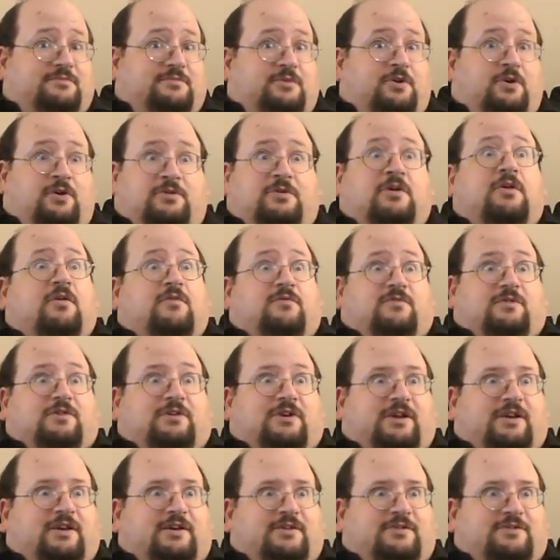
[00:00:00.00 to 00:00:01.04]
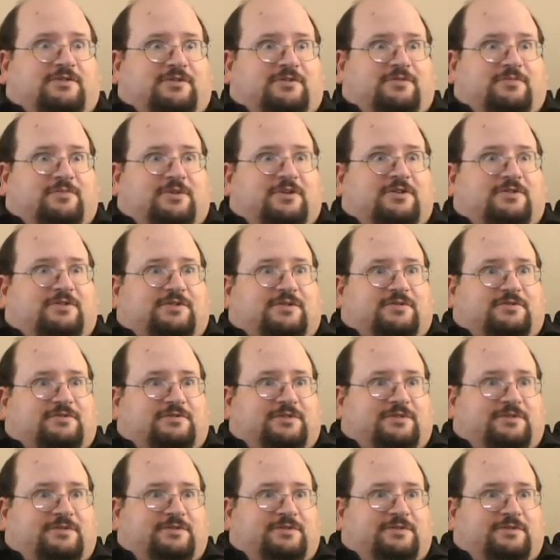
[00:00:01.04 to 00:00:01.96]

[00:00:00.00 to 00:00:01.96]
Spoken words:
all over cancer, basically.